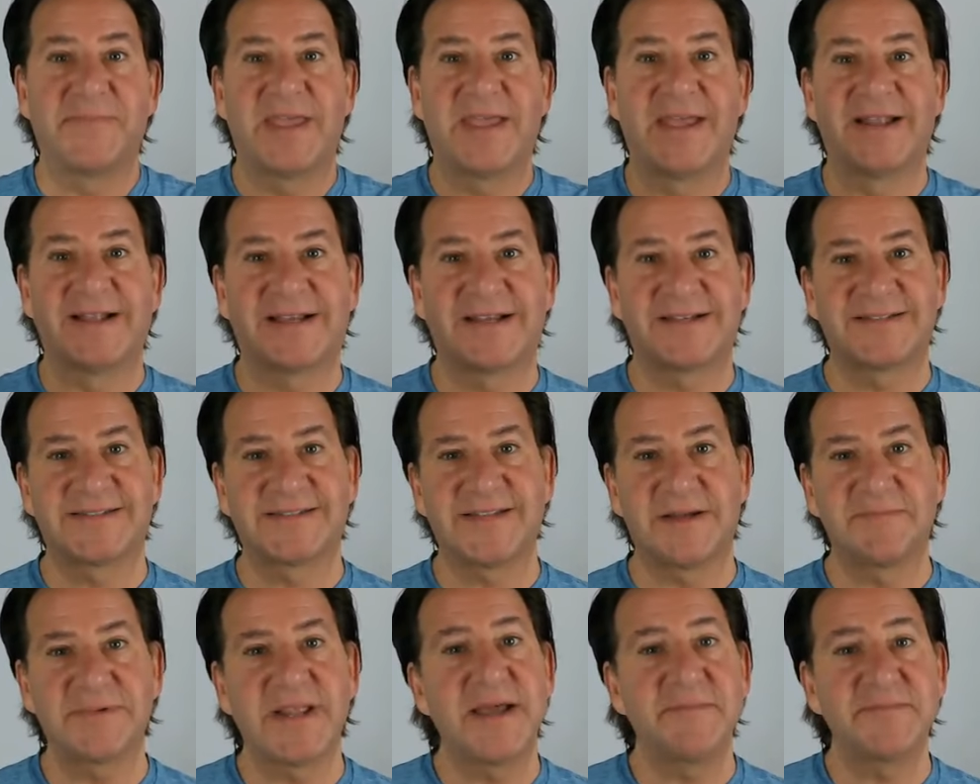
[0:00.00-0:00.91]
and
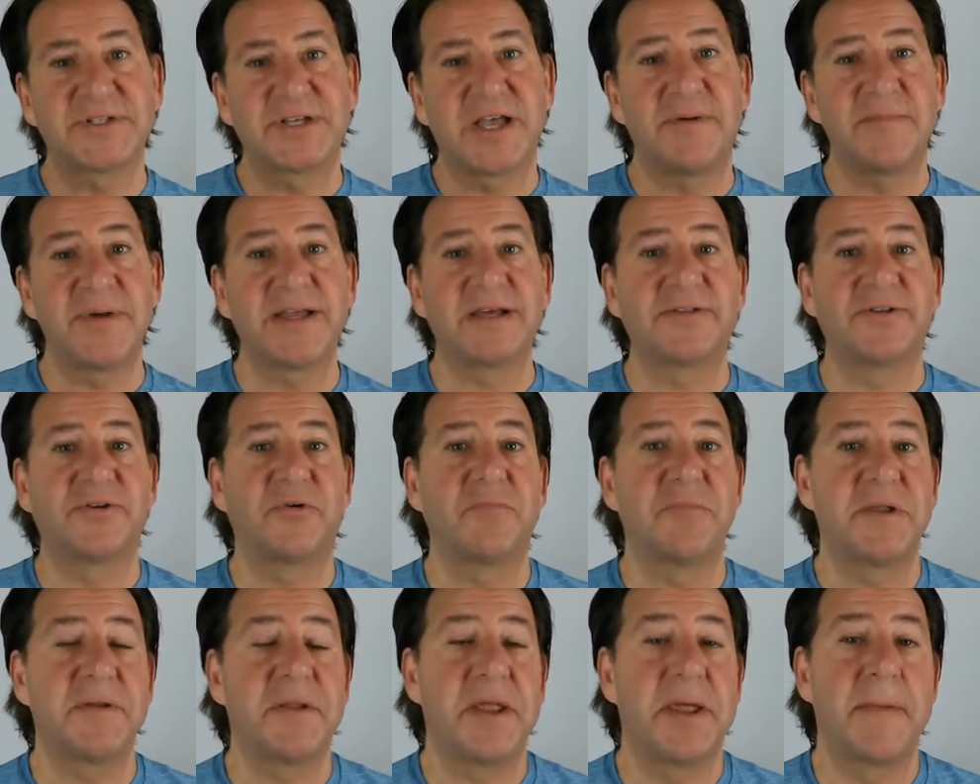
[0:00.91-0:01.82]
sometimes coming a little
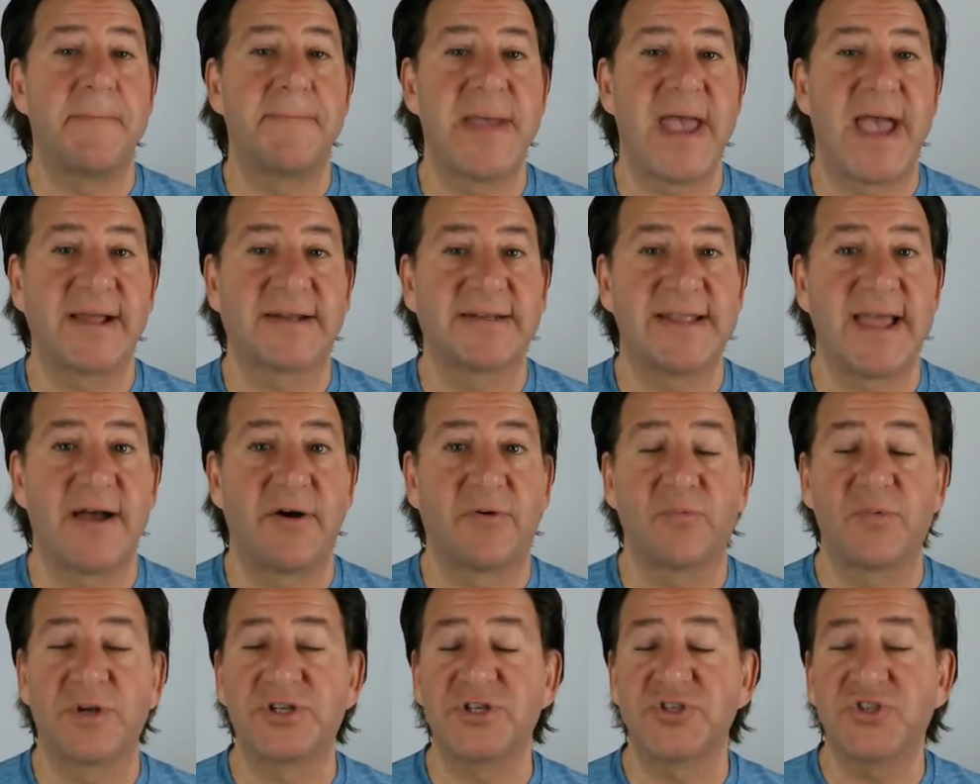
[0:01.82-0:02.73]
bit back
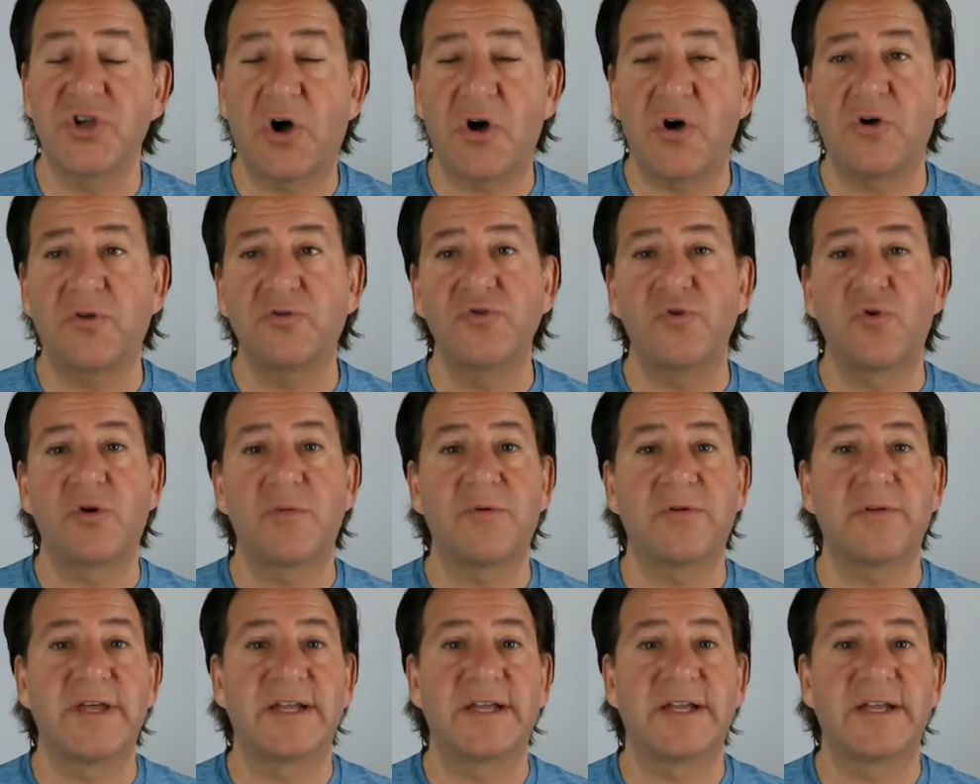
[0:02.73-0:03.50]
down, which is all normal.